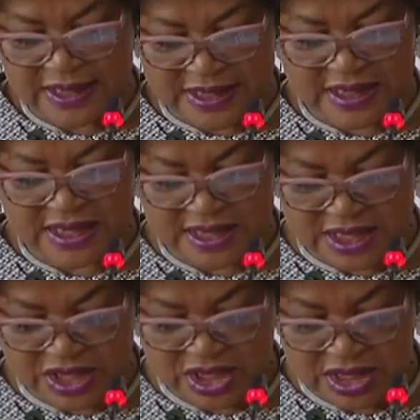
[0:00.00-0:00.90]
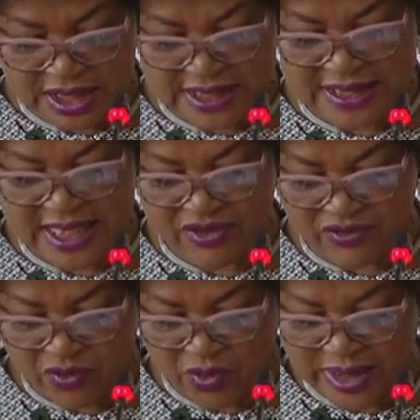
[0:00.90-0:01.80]
This decision is
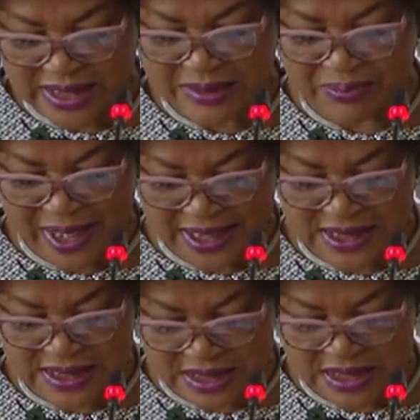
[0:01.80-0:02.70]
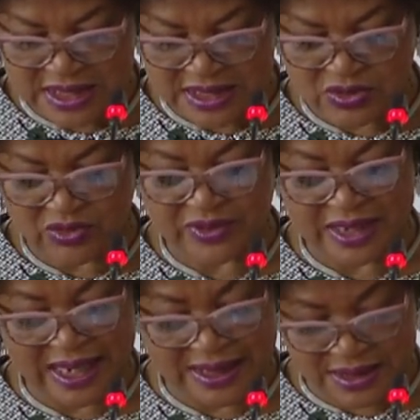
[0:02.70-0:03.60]
therefore in the best interest of the
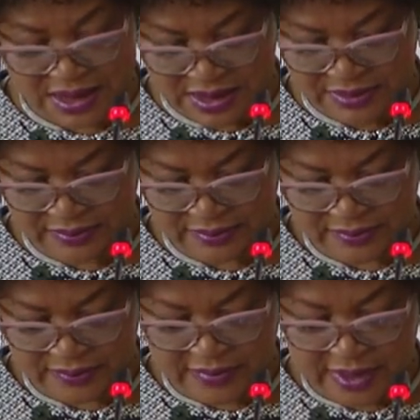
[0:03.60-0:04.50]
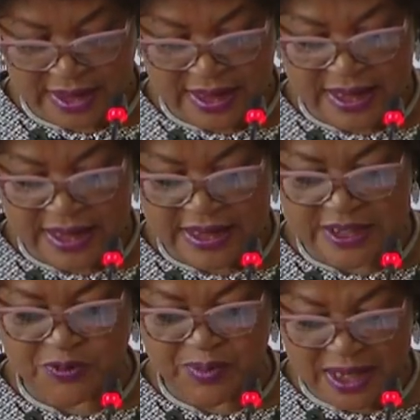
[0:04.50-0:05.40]
country.
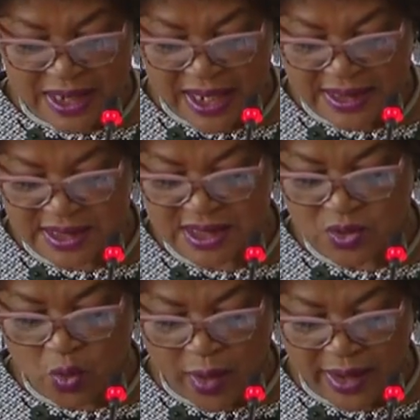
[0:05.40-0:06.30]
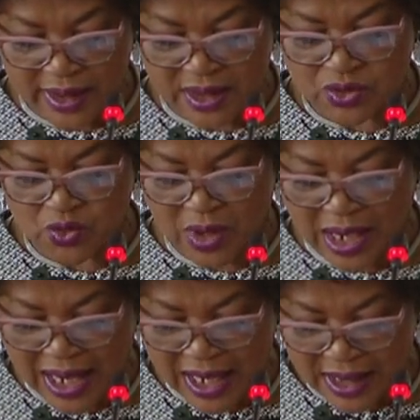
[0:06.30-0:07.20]
The Speaker is required to
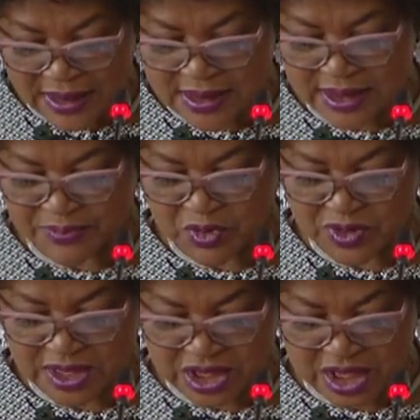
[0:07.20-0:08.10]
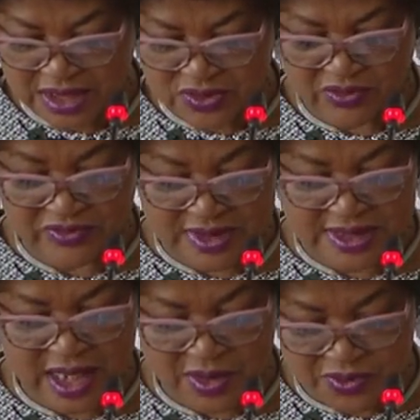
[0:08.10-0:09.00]
guard the procedures of
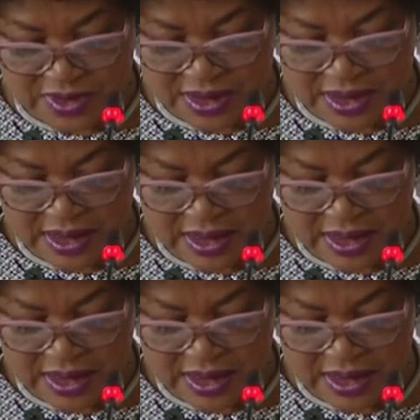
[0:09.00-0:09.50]
this House